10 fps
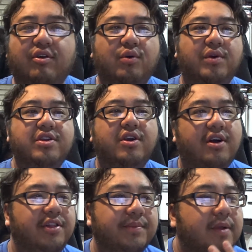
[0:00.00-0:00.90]
know what you
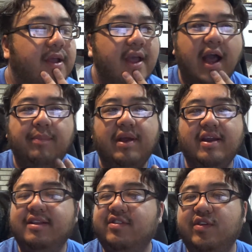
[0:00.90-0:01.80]
call them. I'm
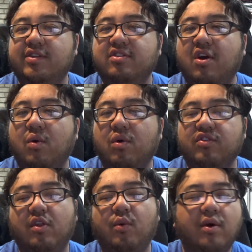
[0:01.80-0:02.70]
not into the Star
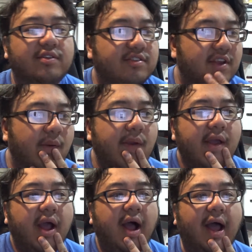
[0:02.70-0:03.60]
Wars lore, so.
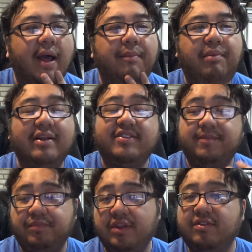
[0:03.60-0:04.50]
But
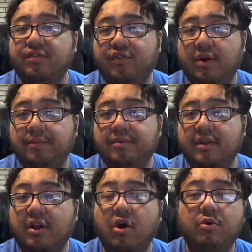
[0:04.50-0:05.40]
this is from
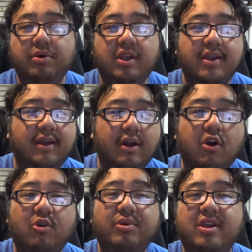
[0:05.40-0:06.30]
the Kota Bukiya, and the
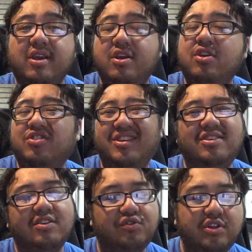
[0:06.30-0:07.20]
Kota Bukiya usually
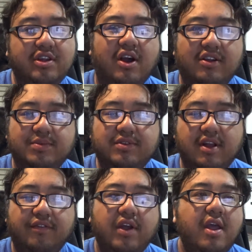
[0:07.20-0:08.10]
does really awesome
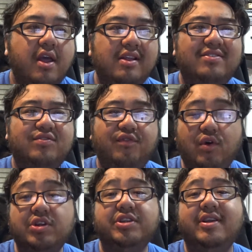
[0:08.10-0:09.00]
stuff. This,
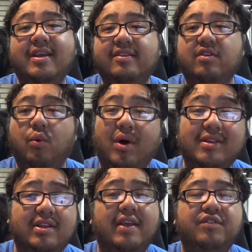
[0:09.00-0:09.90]
fortunately, is the
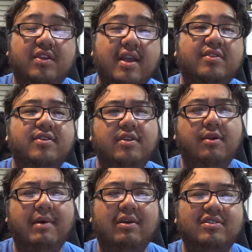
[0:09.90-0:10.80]
1/10 scale, so they're
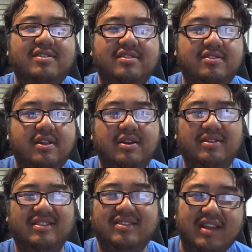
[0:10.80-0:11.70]
about
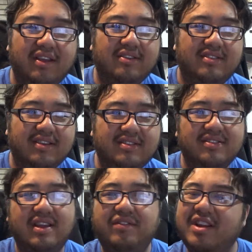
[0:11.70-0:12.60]
literally 6 to
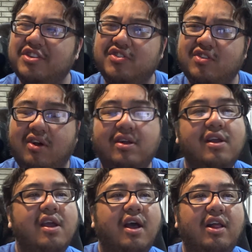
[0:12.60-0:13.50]
7 inches tall,
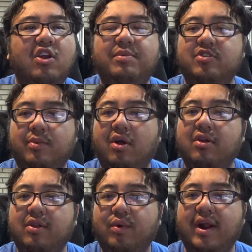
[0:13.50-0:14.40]
a little bit
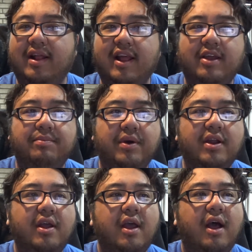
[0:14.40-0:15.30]
smaller than what I like,
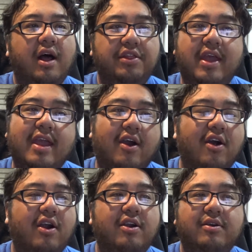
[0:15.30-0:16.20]
but
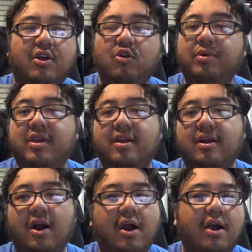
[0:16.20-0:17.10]
Kota
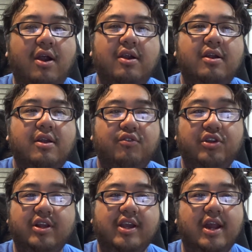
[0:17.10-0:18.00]
Bukiya are
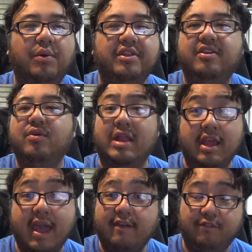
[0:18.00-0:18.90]
really good at what they do, and
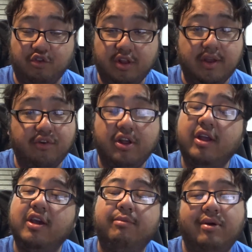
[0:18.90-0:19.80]
they have really, really
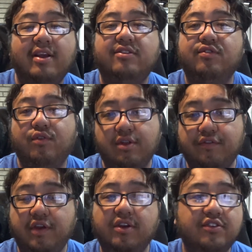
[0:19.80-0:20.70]
good prices for their
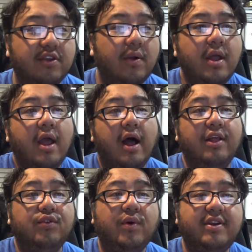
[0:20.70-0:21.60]
figures. So
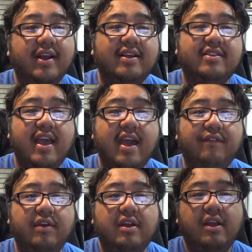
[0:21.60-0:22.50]
this one does
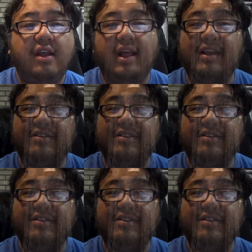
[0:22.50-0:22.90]
have, like I